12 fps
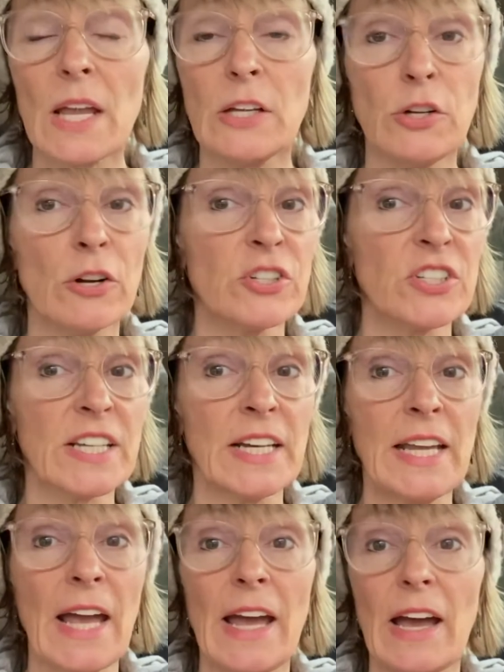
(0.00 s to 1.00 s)
You're just going
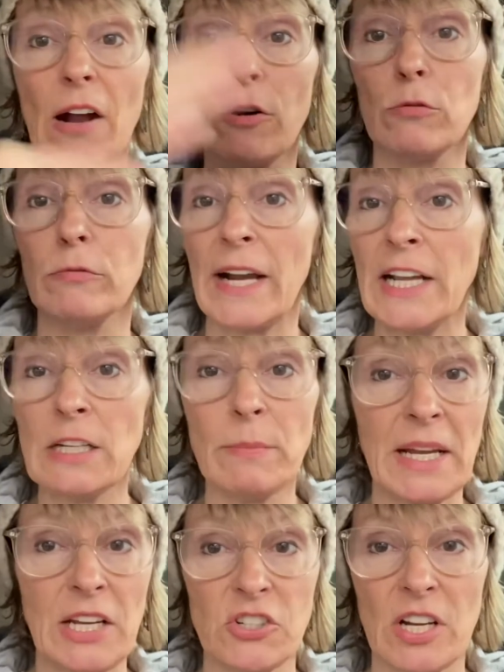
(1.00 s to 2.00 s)
to get a
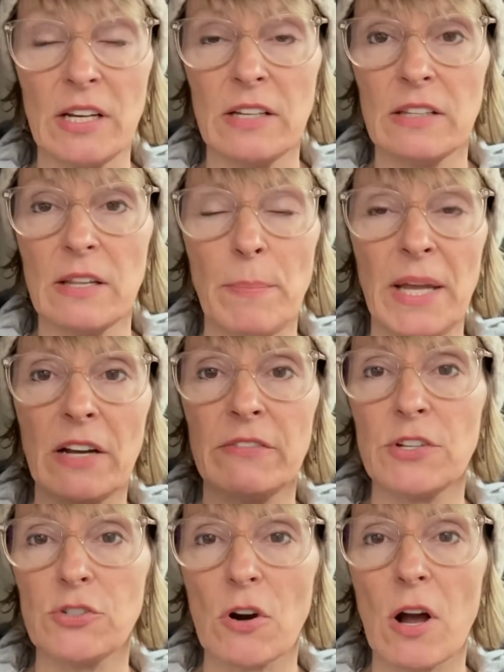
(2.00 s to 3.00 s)
random agent, the pick of
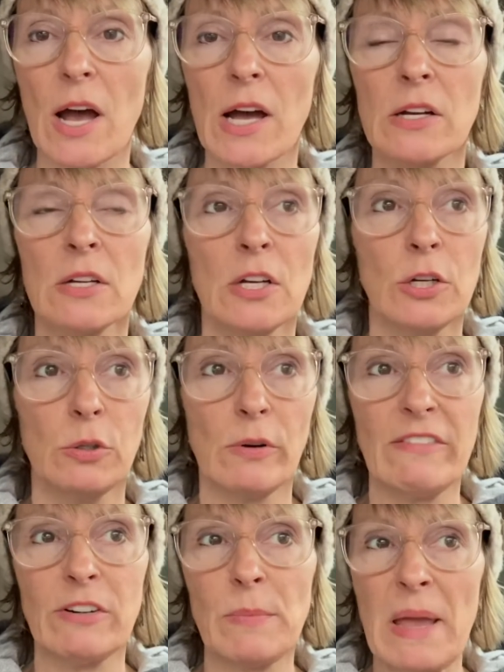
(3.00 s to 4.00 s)
the draw,
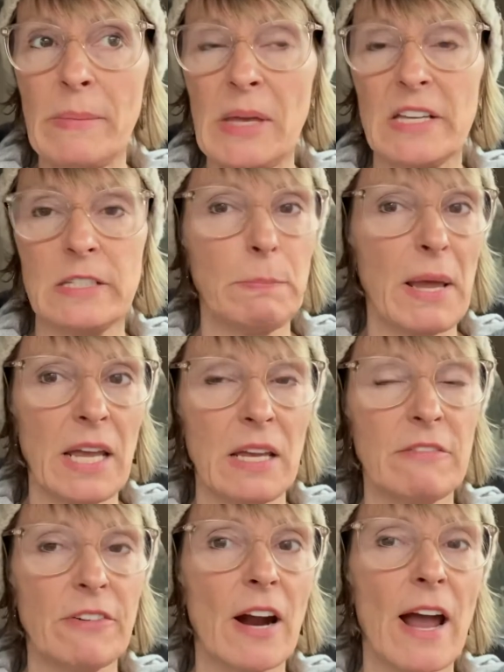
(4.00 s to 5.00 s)
whoever maybe is
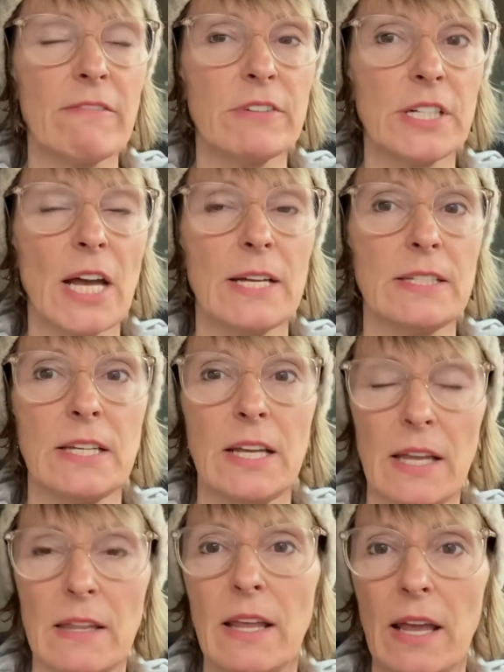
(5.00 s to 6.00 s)
paying for advertising
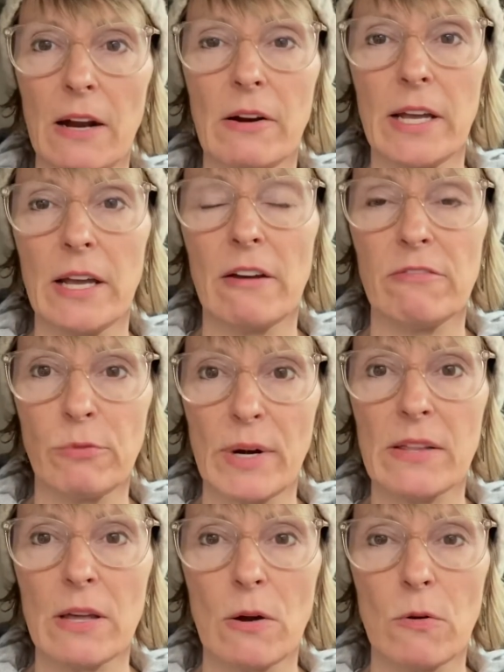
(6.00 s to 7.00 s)
in the area of
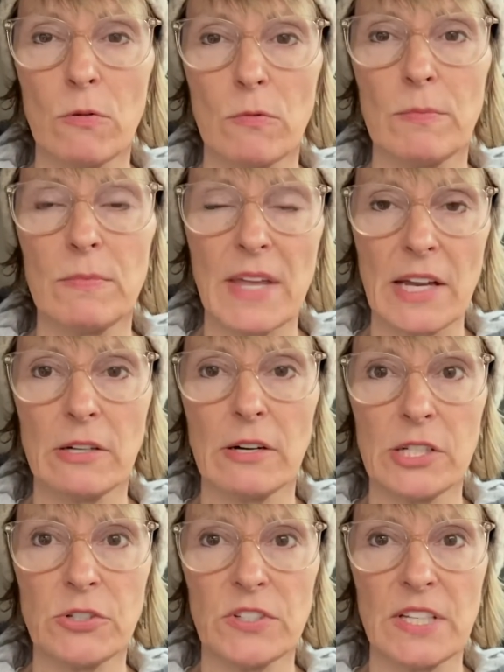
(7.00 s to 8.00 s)
where the home that you're
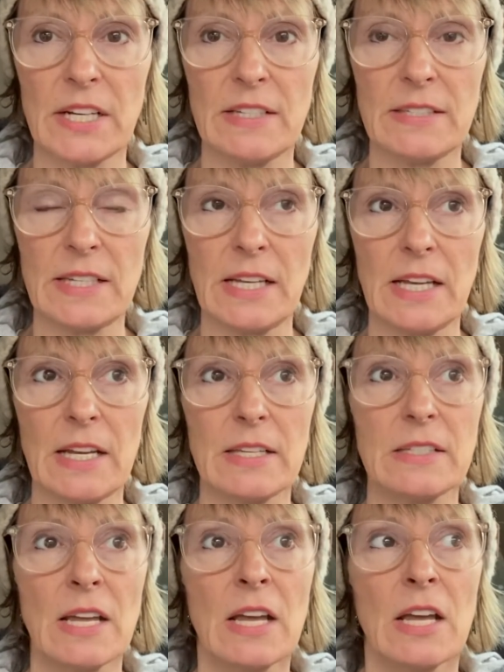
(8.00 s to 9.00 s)
interested in seeing
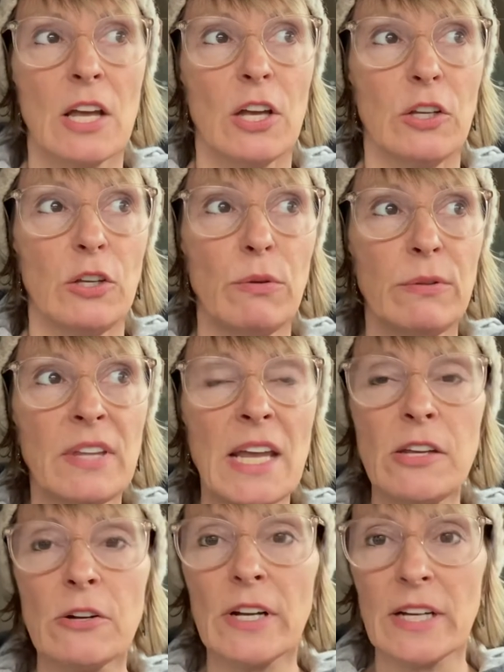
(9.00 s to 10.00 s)
is. You
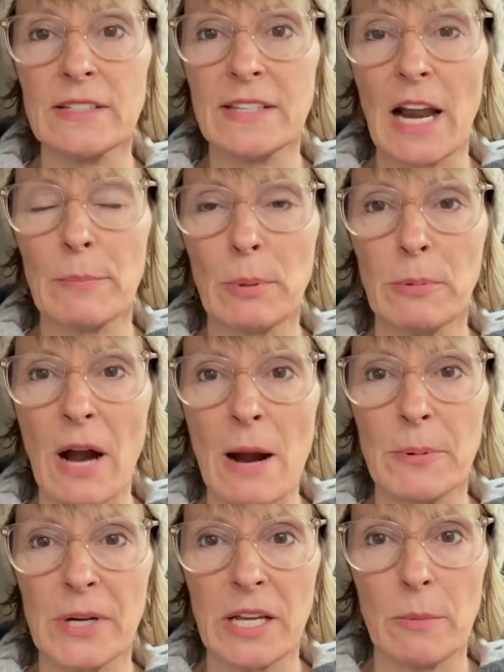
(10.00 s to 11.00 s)
think you're going to set up a
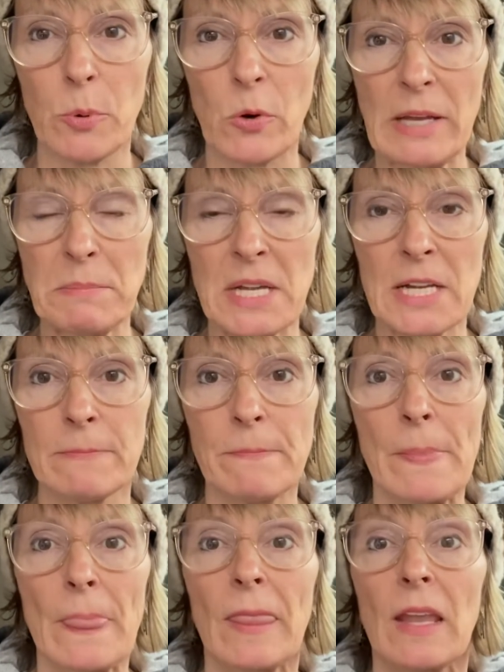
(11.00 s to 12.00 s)
property appointment,
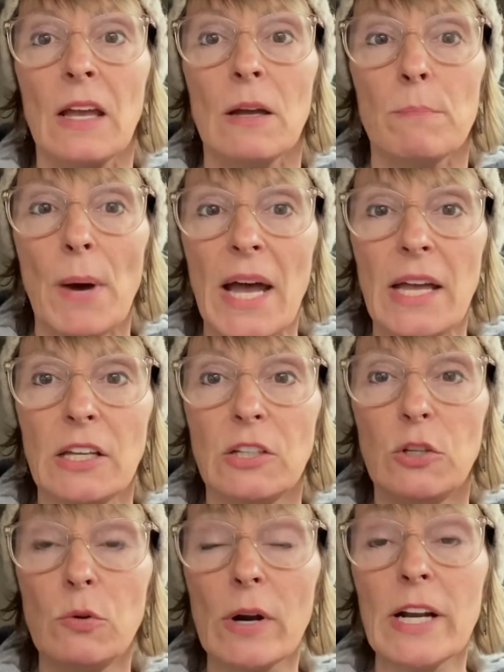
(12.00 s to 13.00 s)
but
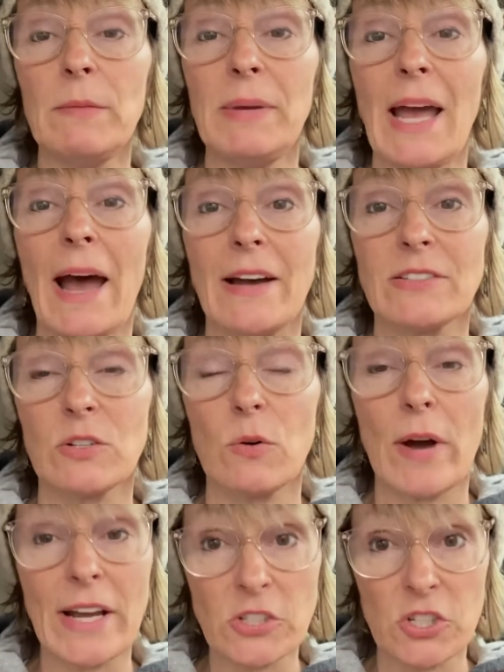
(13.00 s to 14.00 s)
you are going to be asked
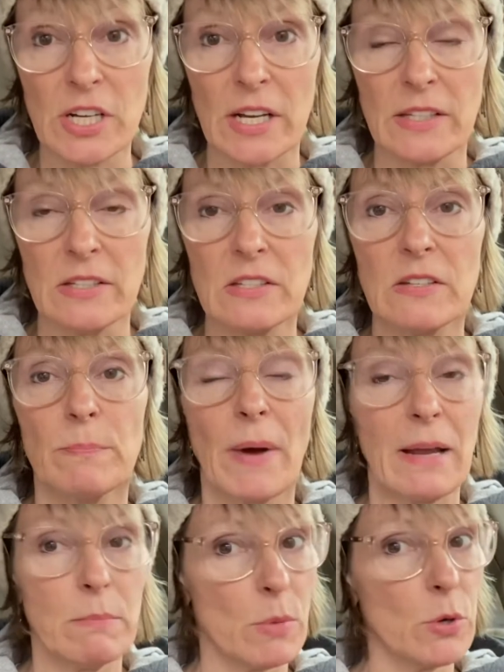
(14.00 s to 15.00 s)
questions
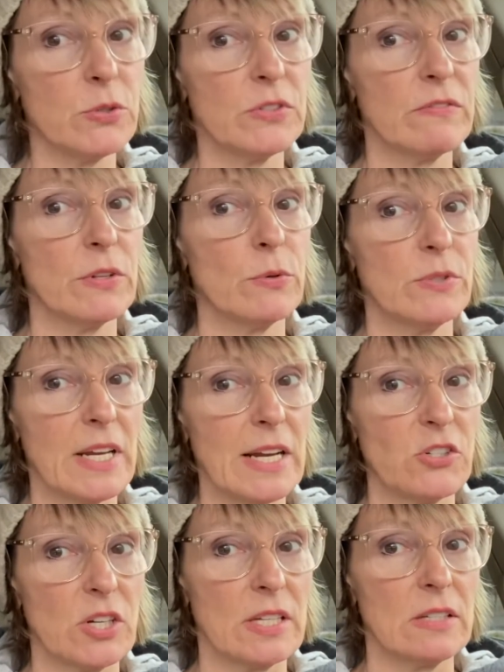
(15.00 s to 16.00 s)
by most of those
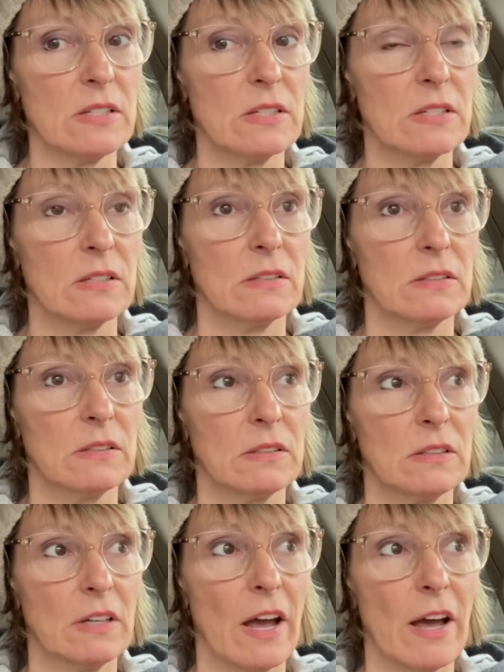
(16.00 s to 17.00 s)
agents
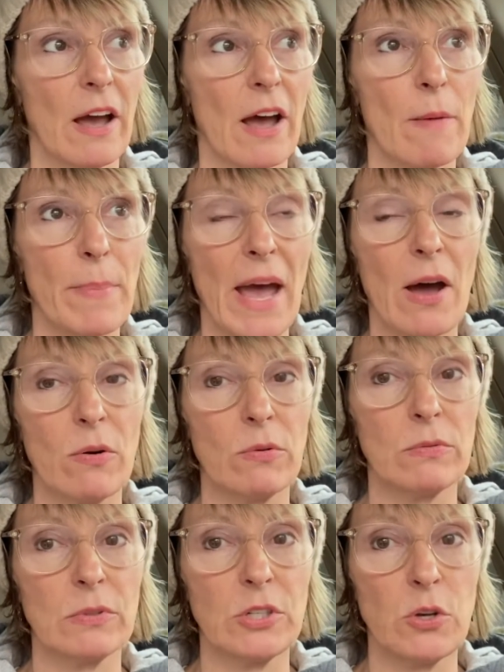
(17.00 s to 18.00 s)

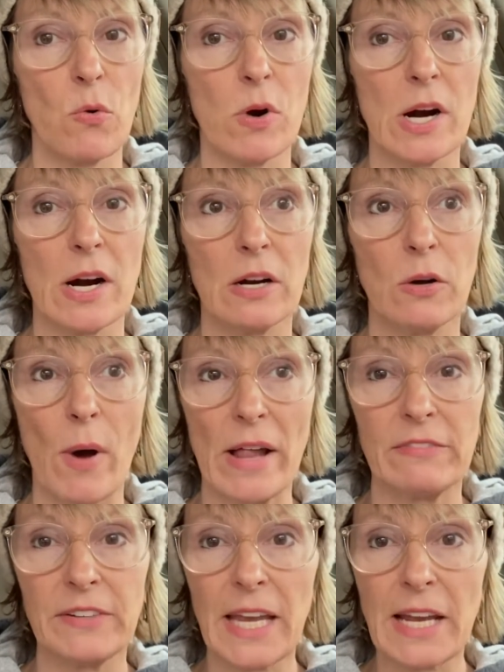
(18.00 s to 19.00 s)
about your
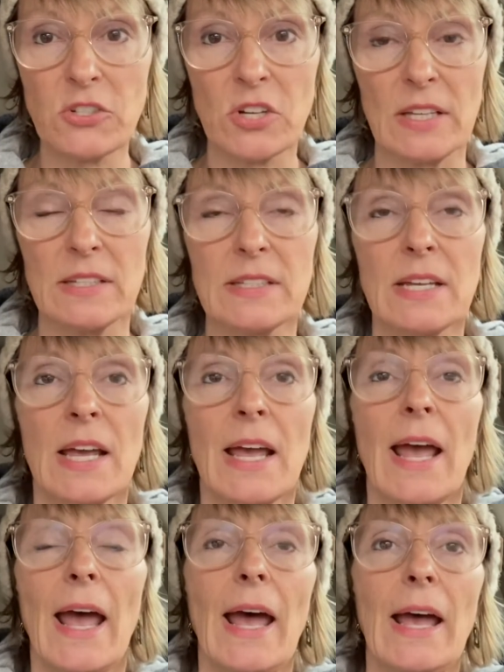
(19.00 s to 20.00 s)
qualifications.
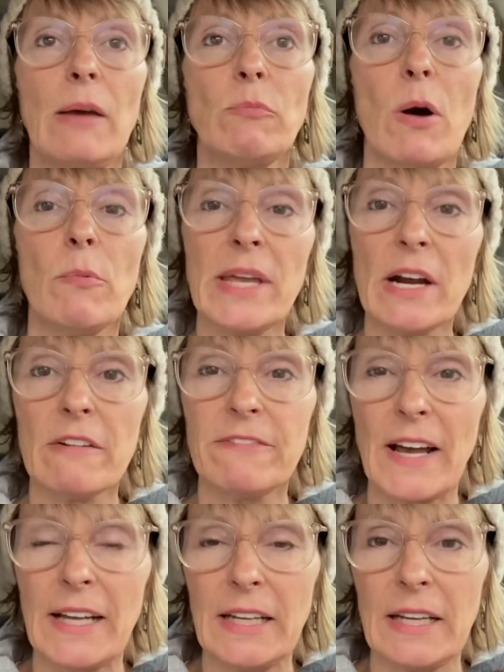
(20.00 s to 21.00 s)
And what we are
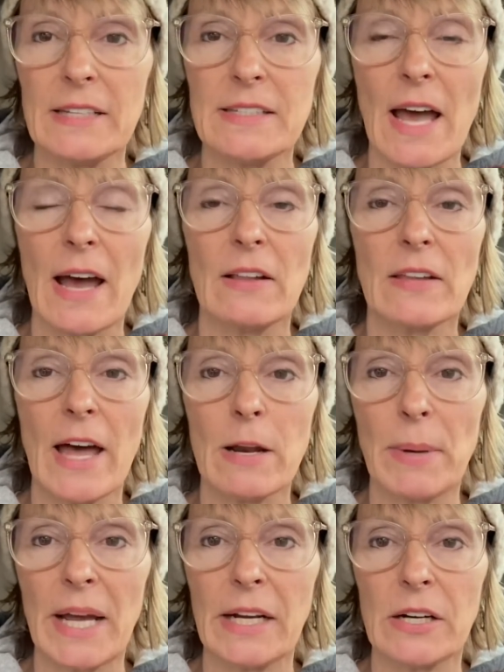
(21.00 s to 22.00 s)
finding is that a lot
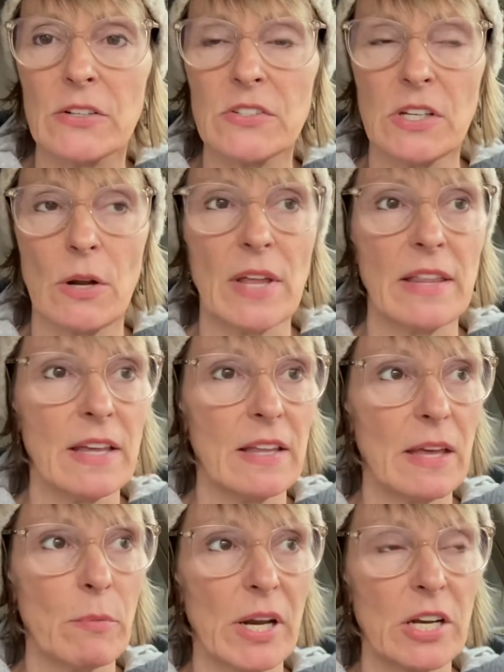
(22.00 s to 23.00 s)
of buyers, you know, they think
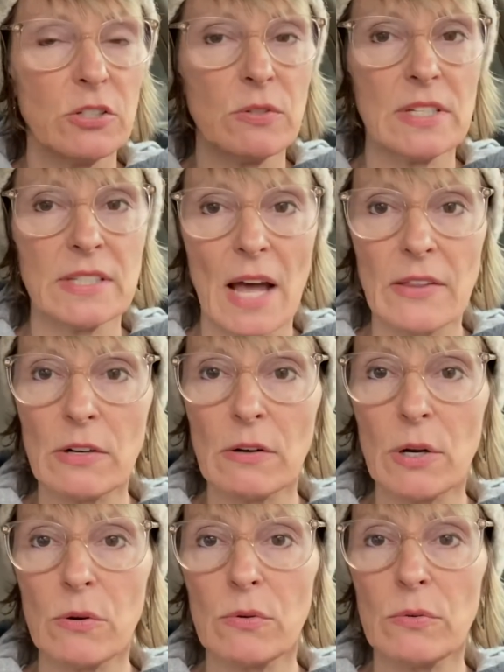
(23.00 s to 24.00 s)
they want to do this on their
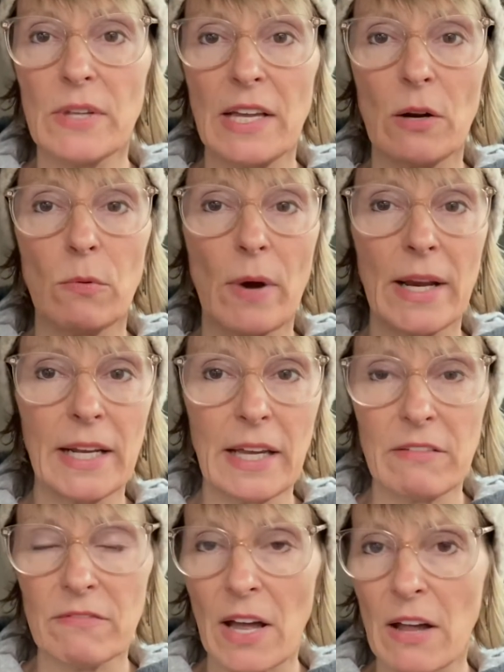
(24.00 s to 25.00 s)
own. They don't want to
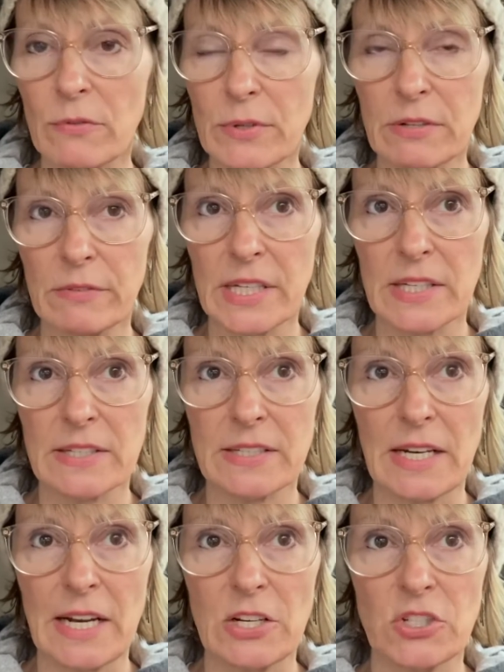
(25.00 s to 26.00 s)
get involved with a real
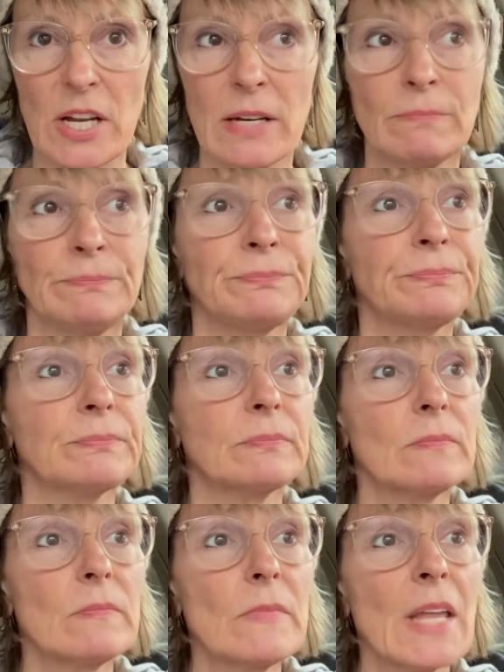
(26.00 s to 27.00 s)
estate agent
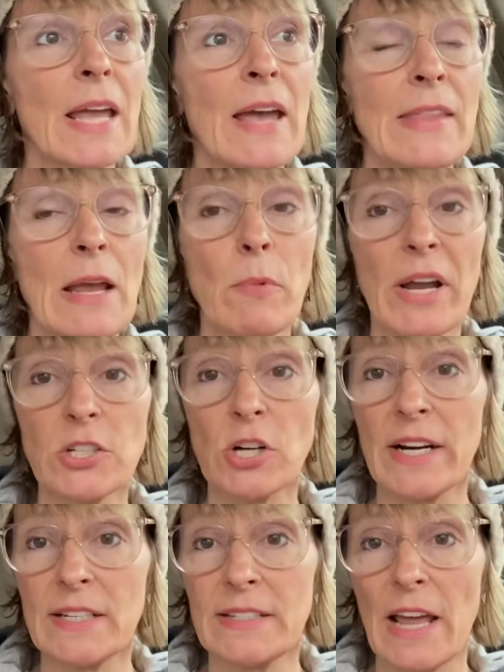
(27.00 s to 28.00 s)
and they want to
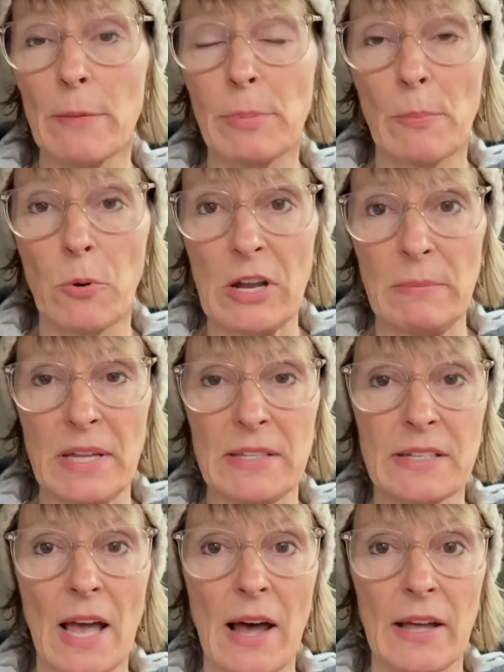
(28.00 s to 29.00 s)
try to set up
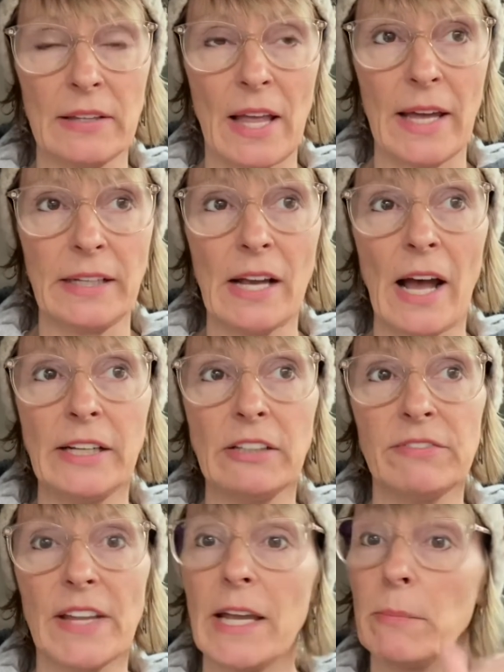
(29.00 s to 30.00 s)
appointments online, kind
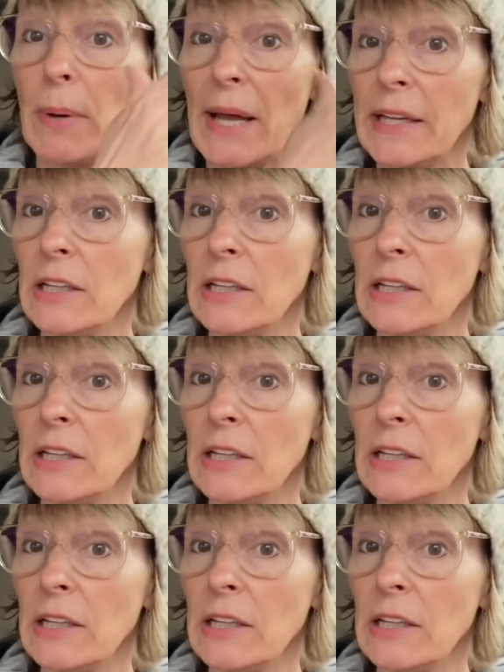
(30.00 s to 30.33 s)
of like buying